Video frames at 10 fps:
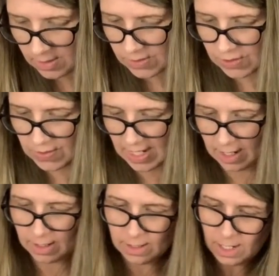So
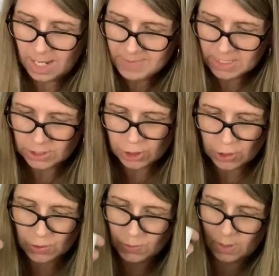yeah, I'm not going to
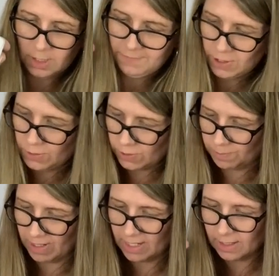show you all of those,
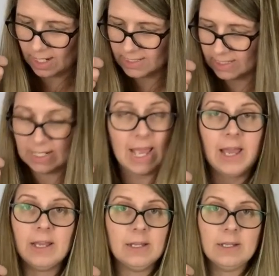but I did
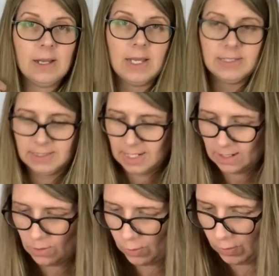get I did get
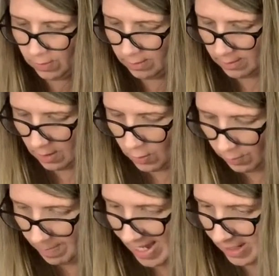a whole a whole
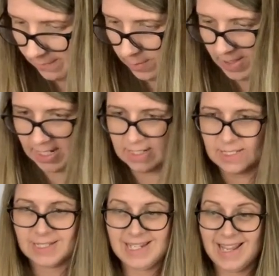bag of them. Like I
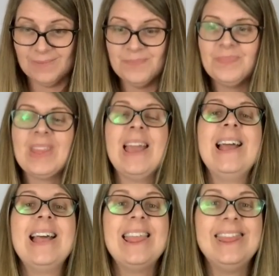said, ten.
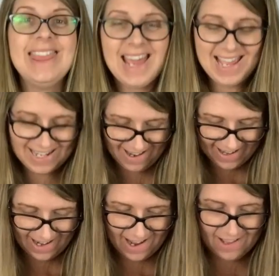Then I
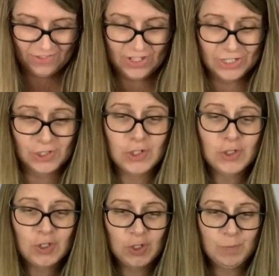got this
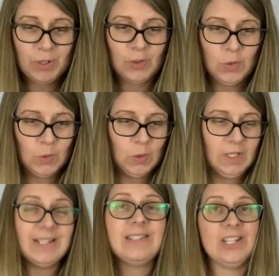super
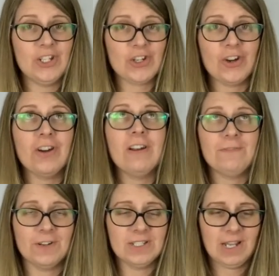cool t-shirt
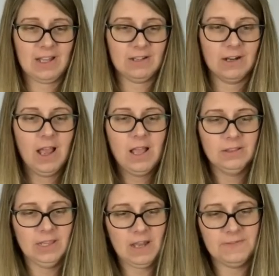for a dollar.
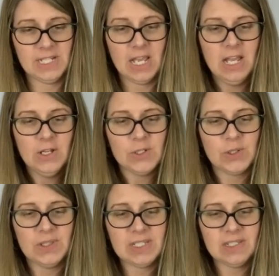Loved it.
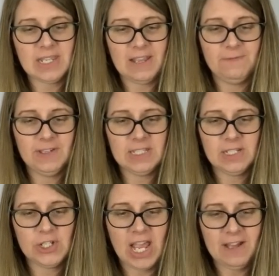So this is a
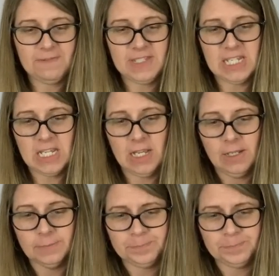vintage hefty